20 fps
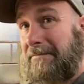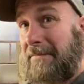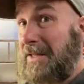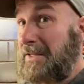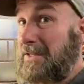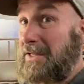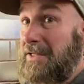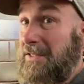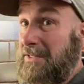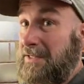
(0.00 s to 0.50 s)

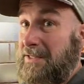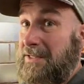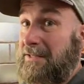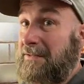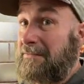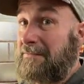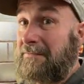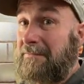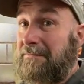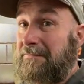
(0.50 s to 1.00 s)

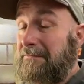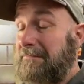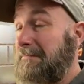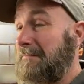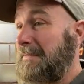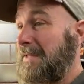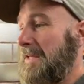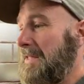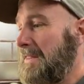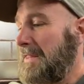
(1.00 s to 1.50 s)
it's
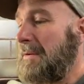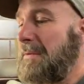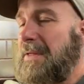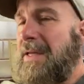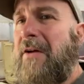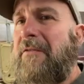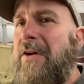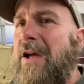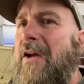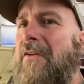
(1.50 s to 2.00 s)

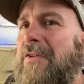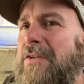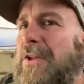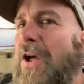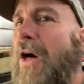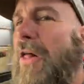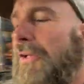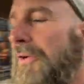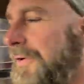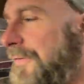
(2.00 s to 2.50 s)
every
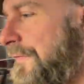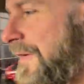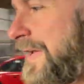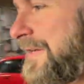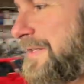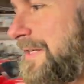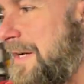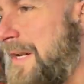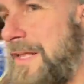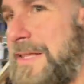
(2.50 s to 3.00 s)
dollar
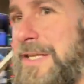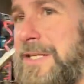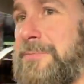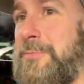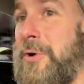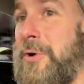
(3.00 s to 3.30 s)
invested at this